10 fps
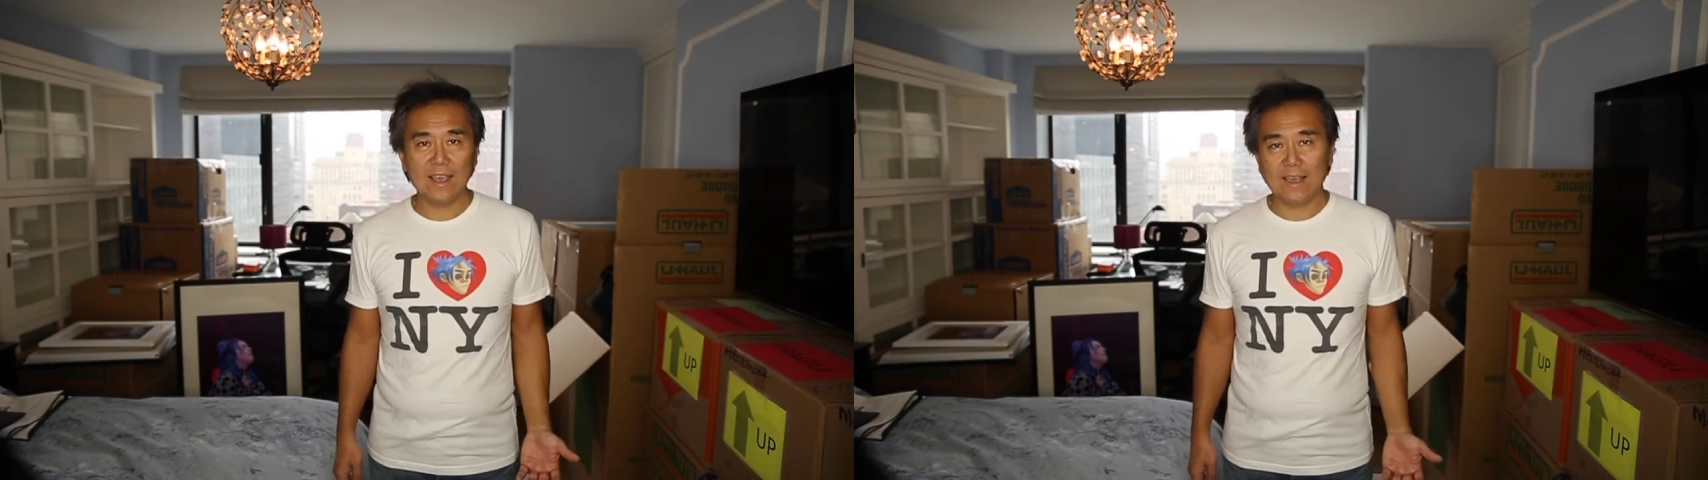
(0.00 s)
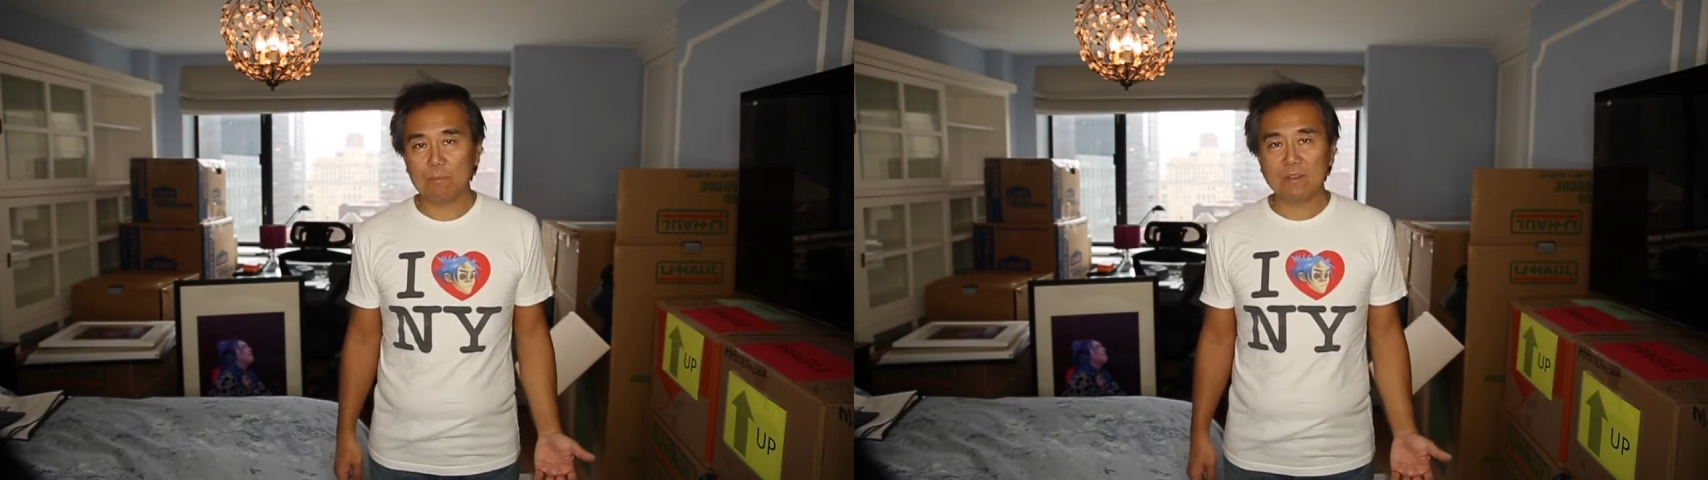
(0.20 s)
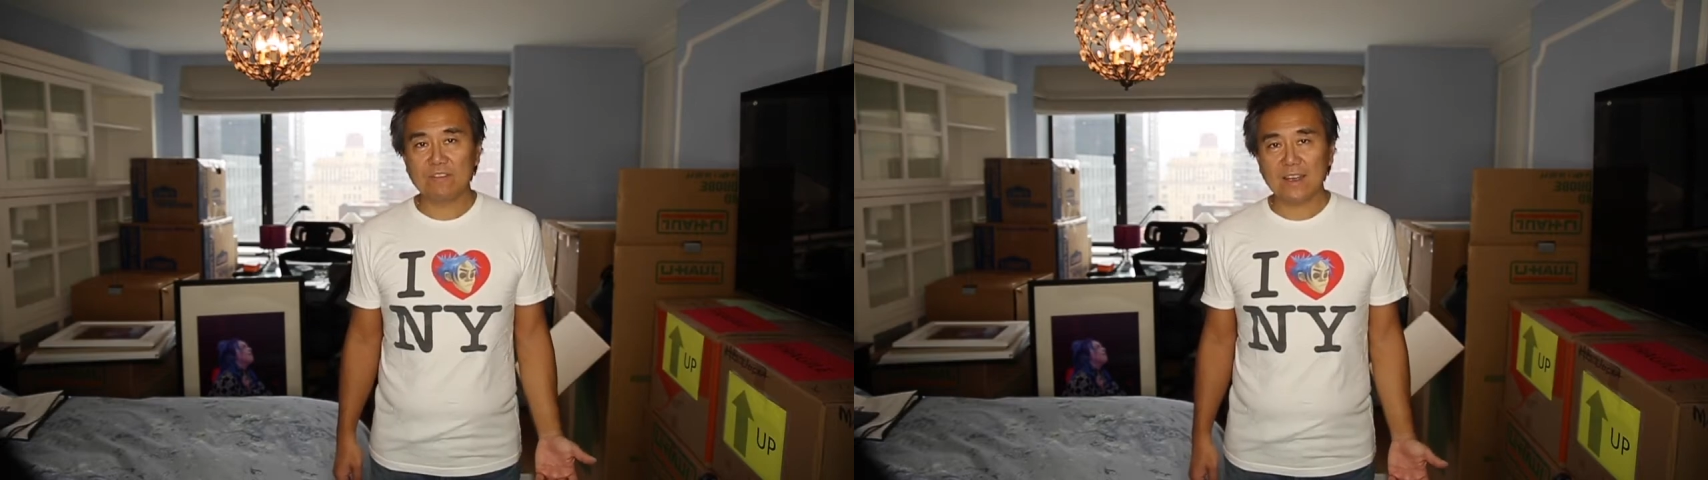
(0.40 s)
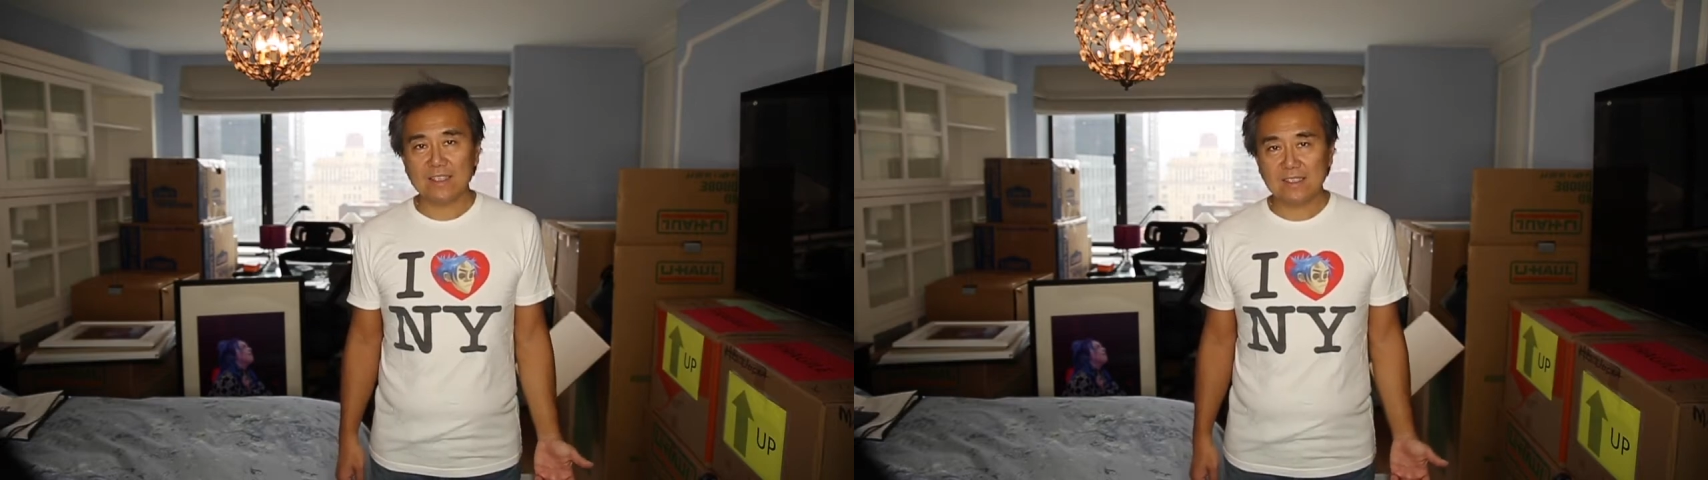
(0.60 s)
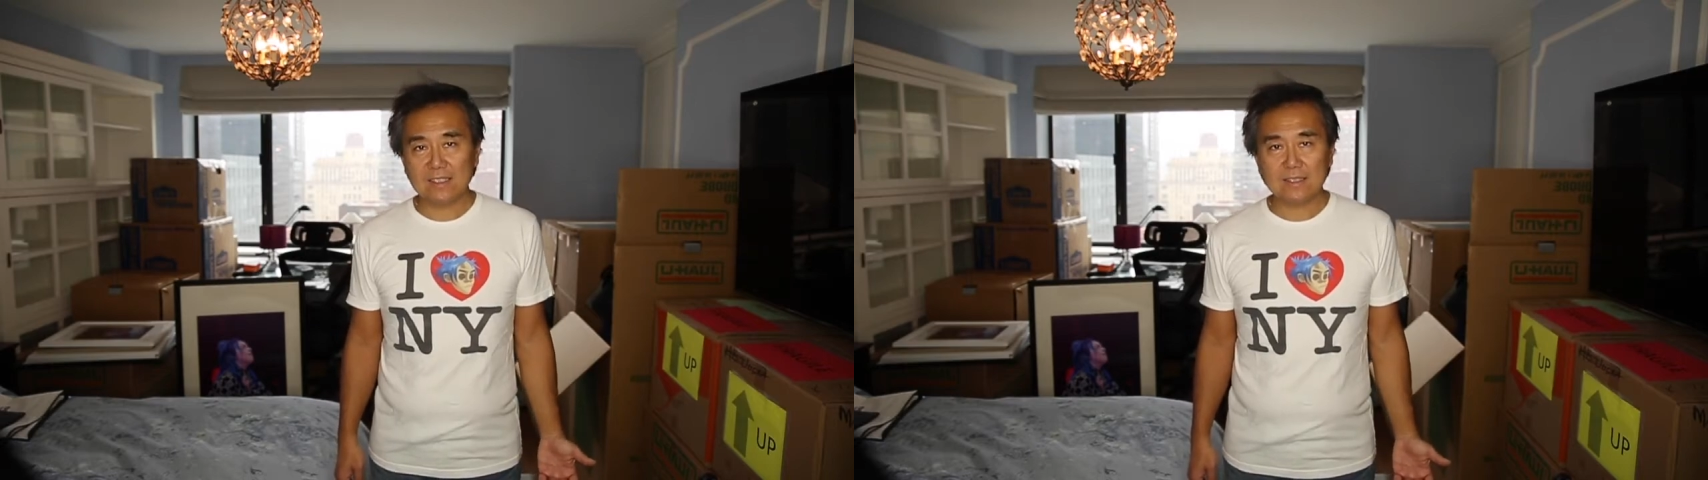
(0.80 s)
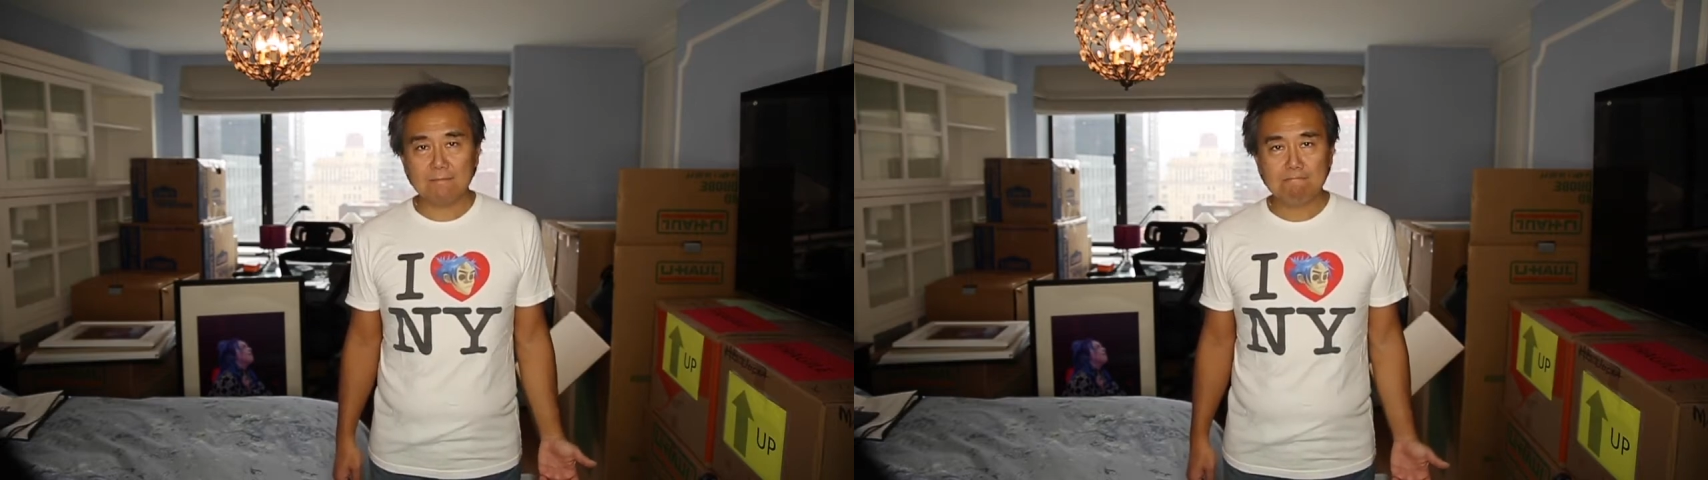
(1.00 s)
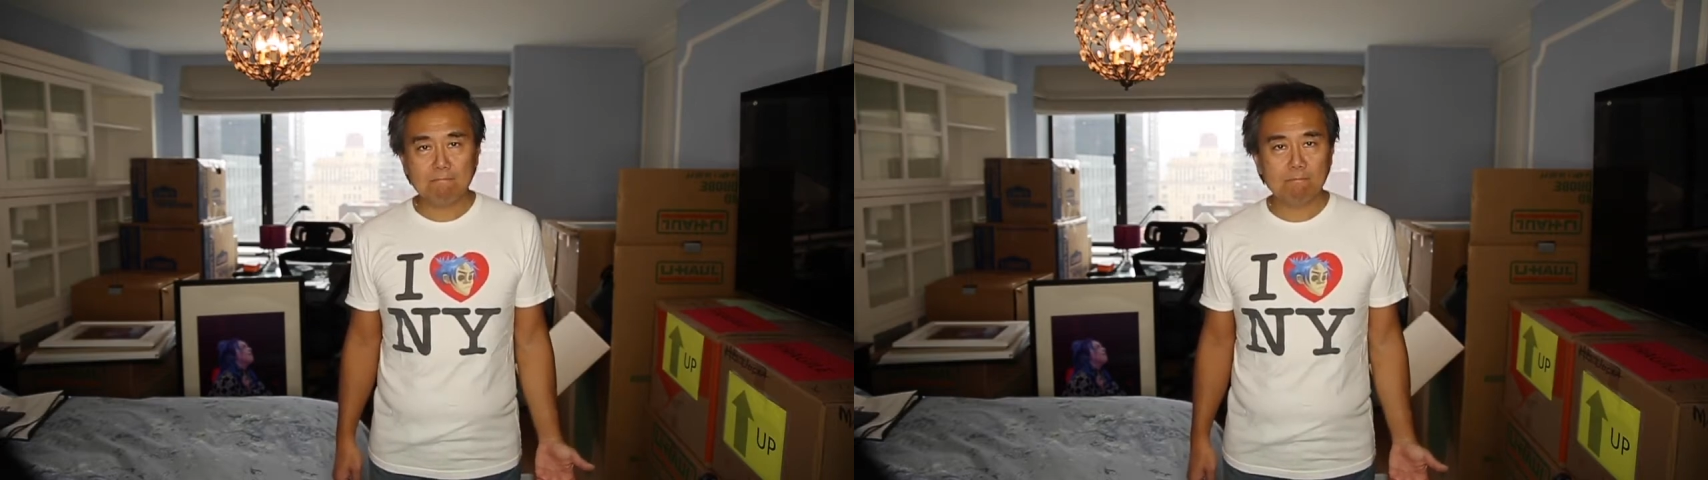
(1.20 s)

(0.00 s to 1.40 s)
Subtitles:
Amplify system.